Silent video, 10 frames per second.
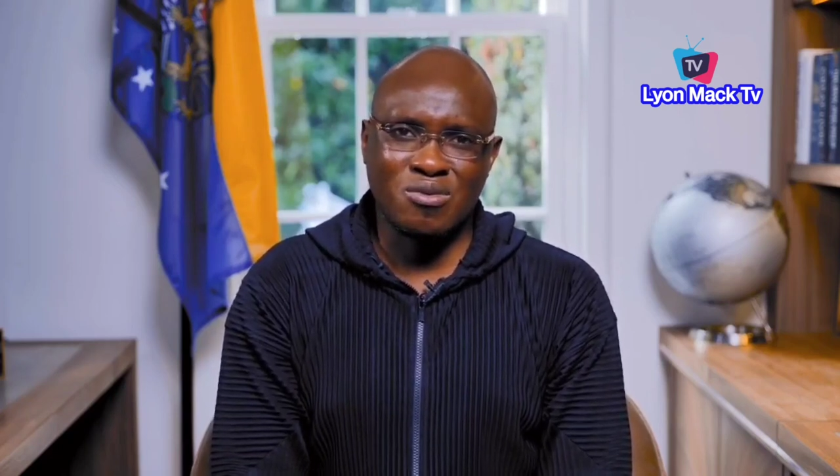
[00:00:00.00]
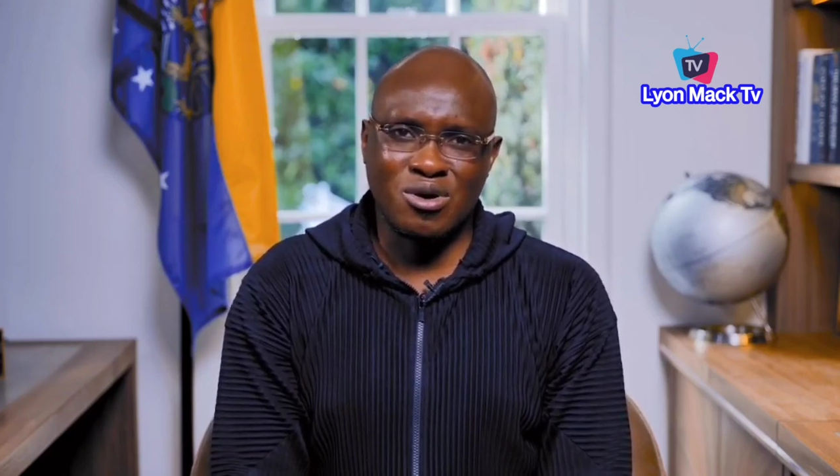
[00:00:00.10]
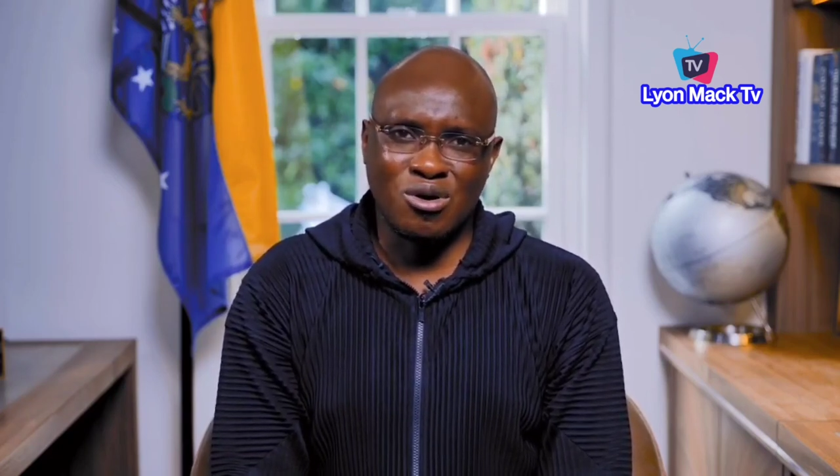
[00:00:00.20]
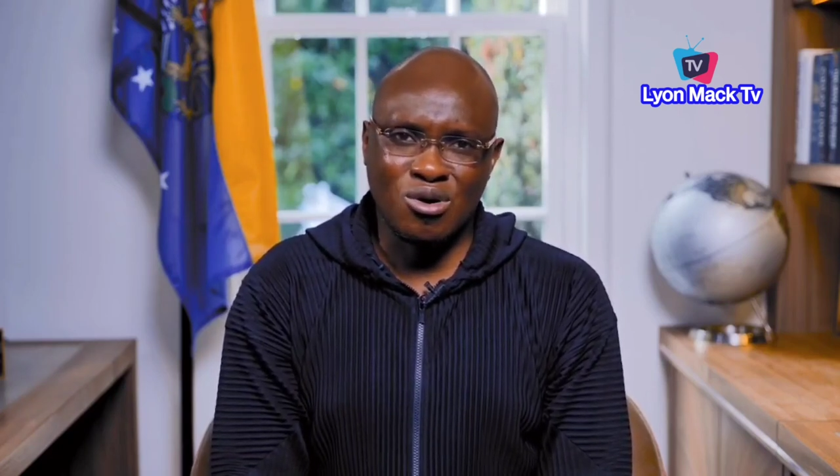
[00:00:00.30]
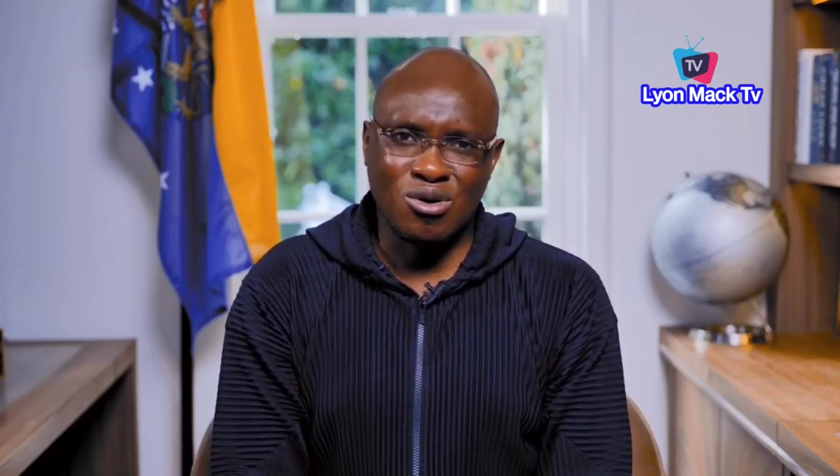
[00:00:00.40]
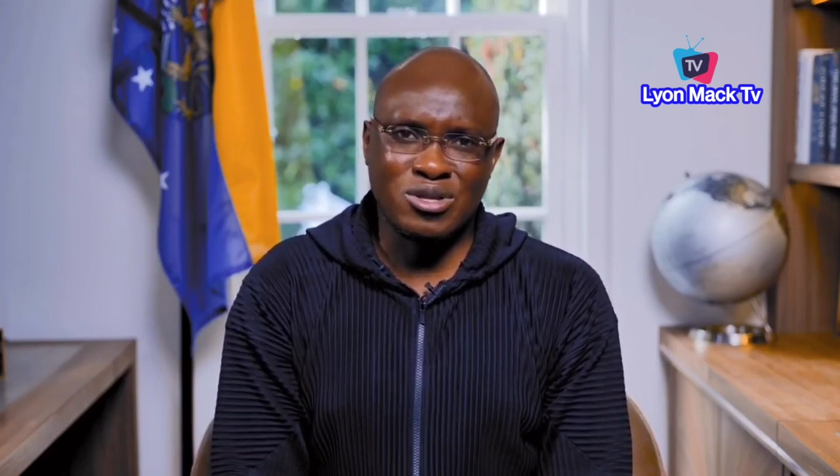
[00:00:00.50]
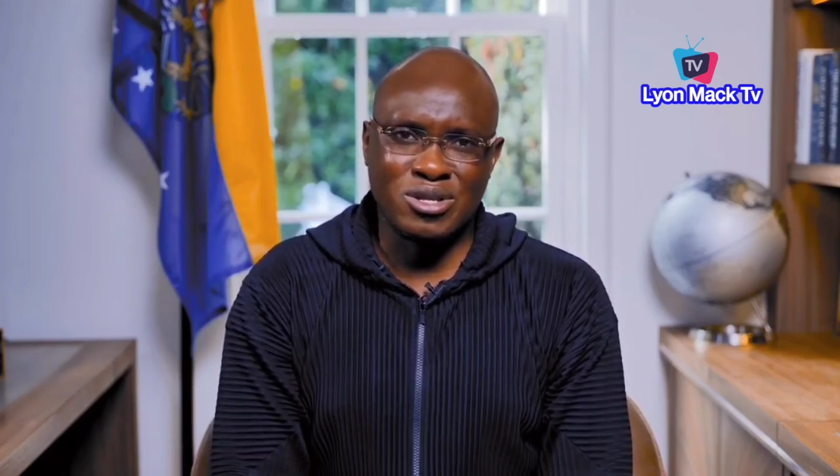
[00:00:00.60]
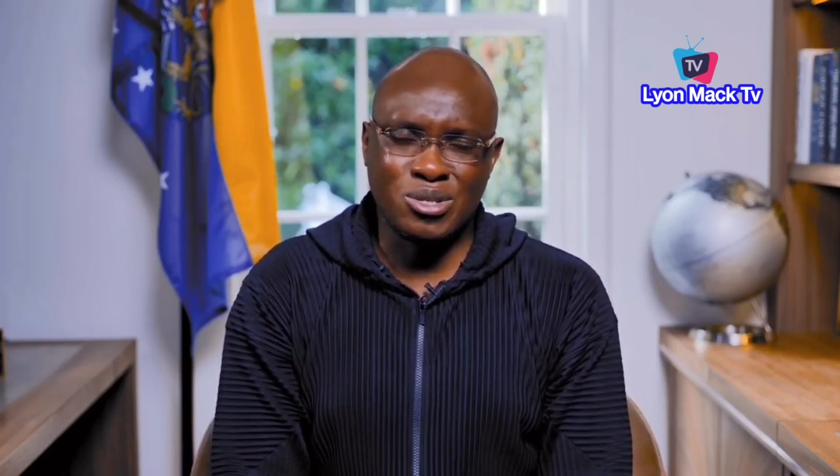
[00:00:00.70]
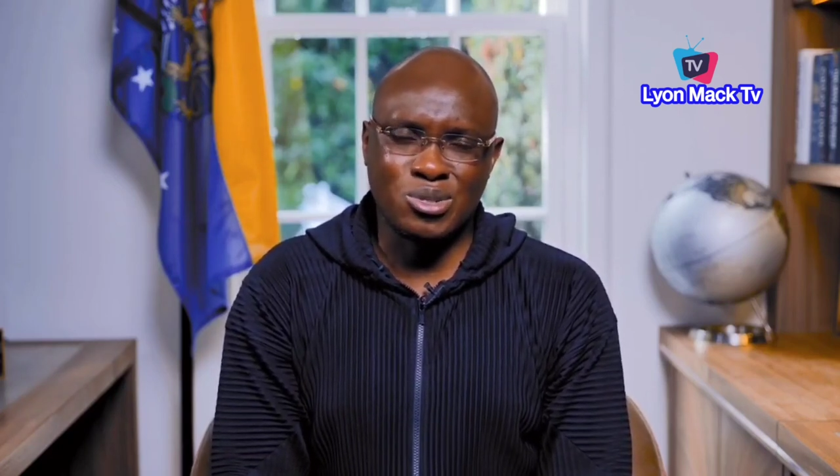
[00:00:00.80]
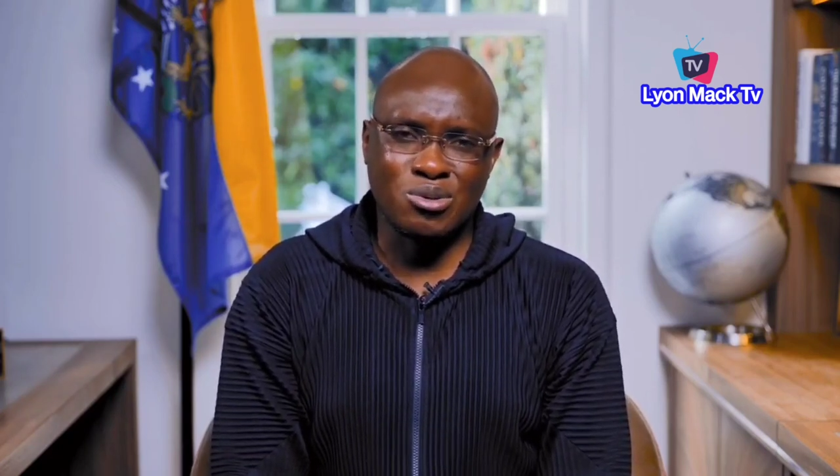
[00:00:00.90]
We're all
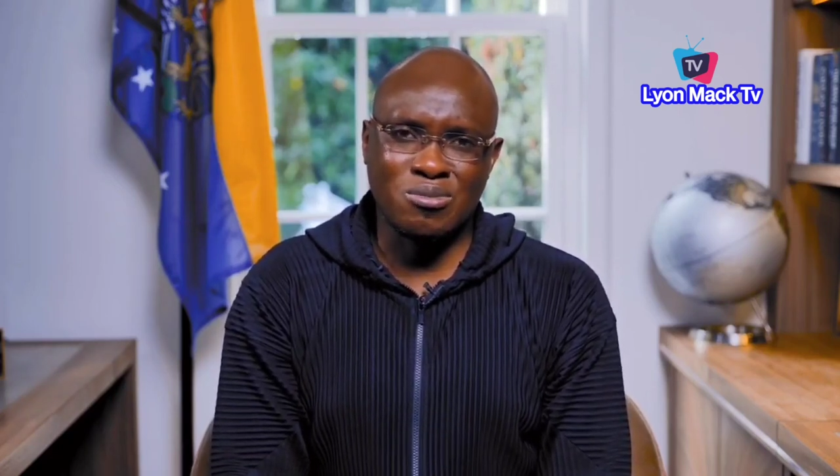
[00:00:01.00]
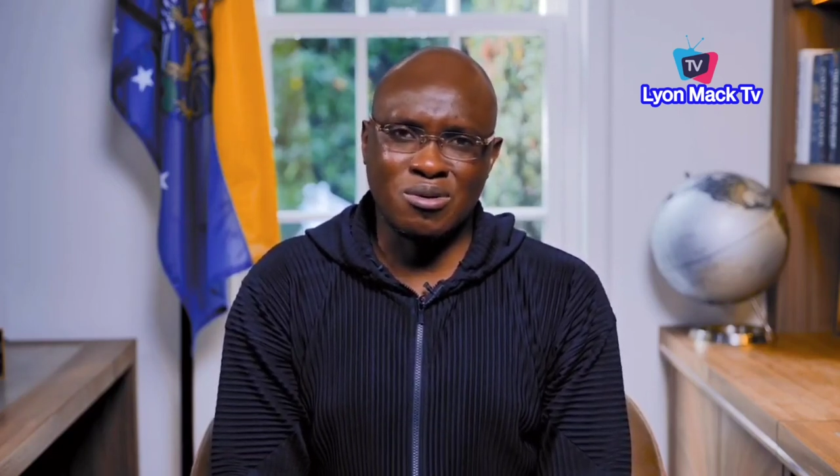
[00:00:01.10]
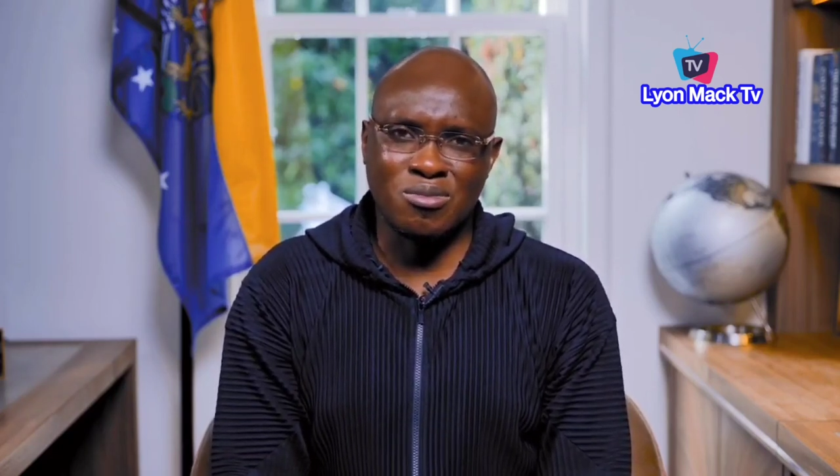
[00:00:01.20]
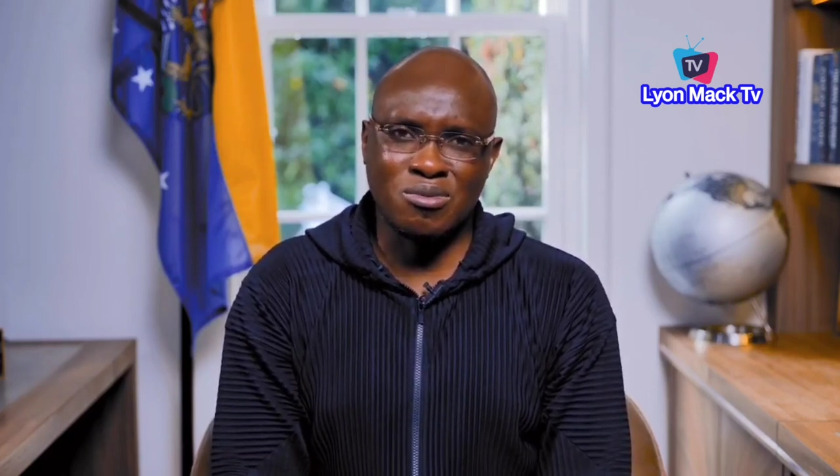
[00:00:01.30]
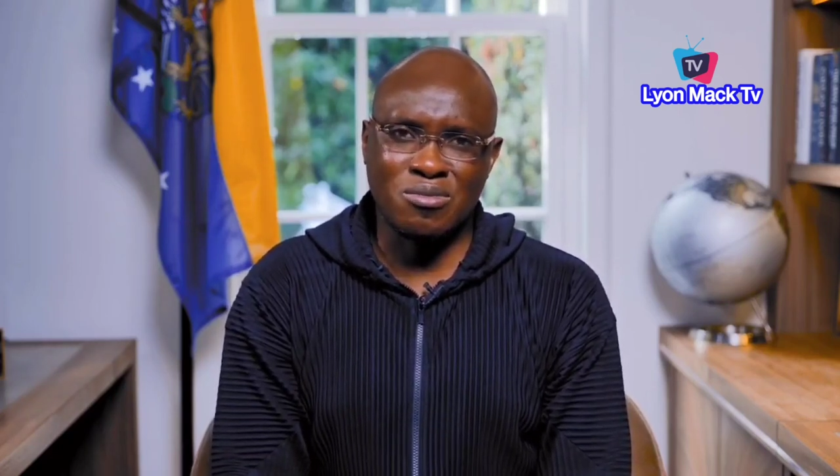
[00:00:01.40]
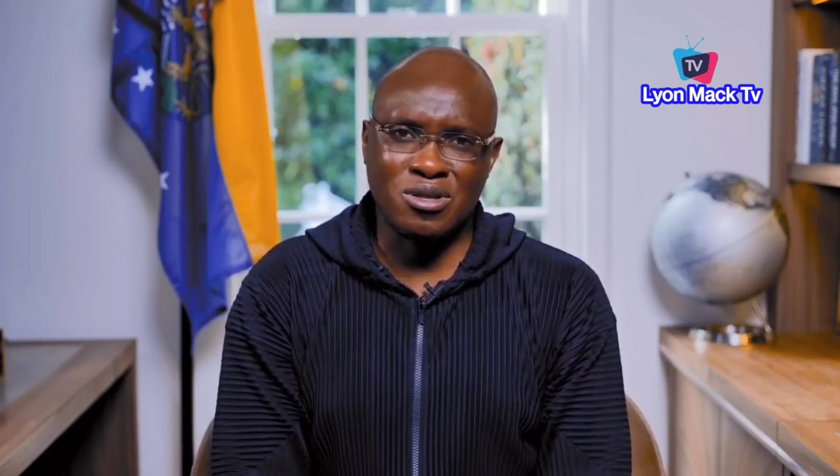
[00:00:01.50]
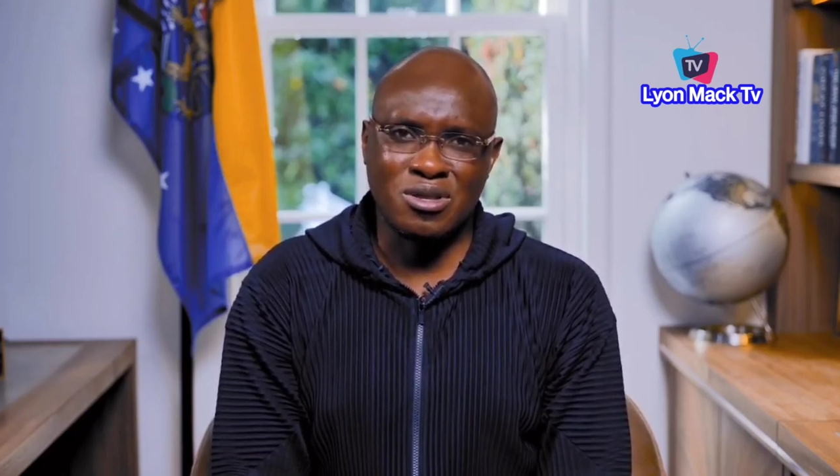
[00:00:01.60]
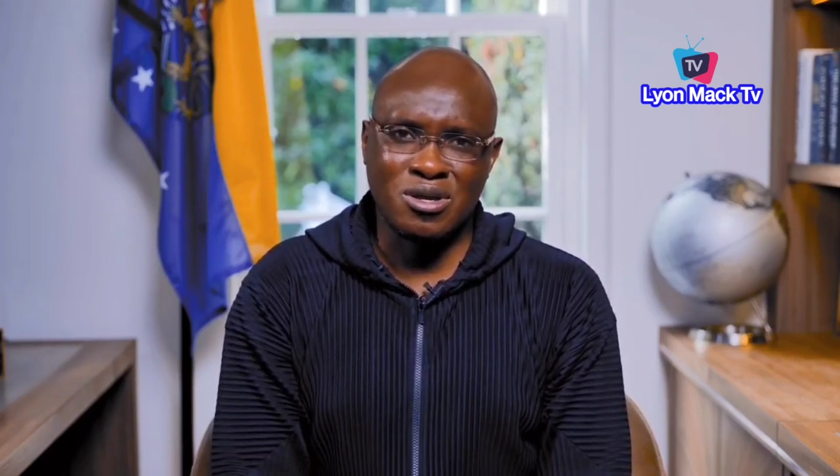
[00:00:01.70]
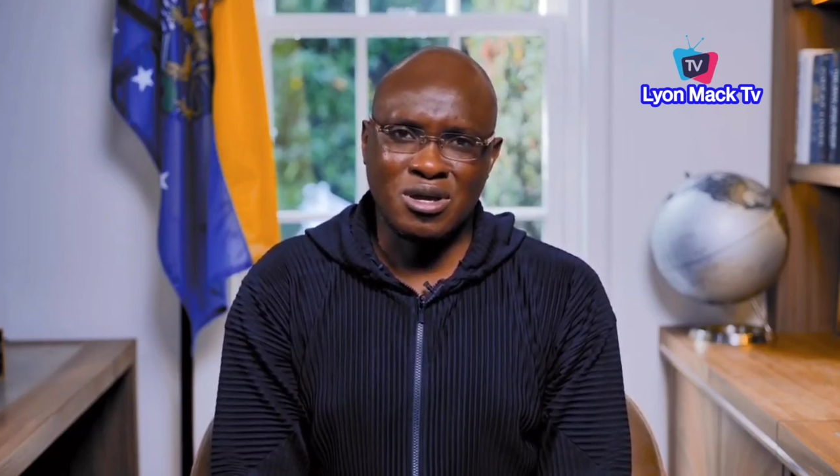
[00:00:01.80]
in a sober moment,